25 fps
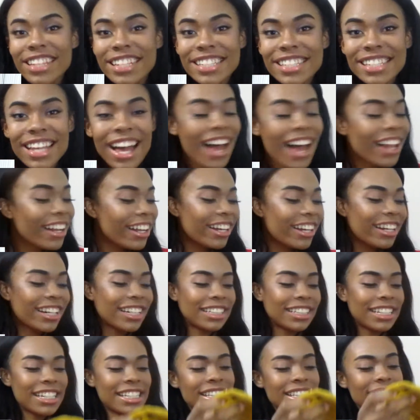this color.
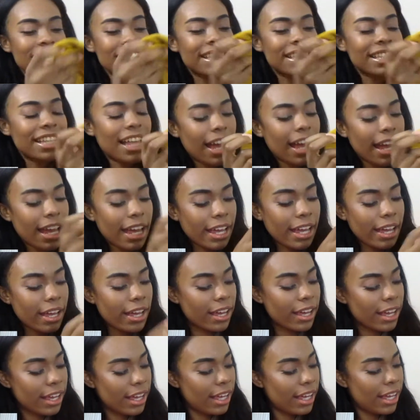This is like
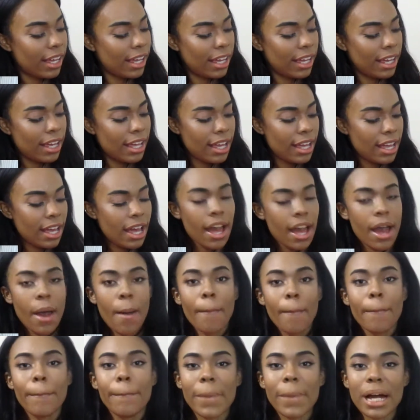
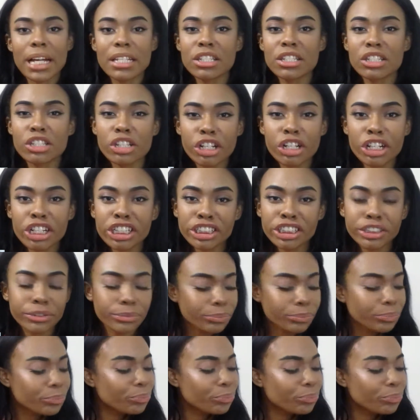mustard,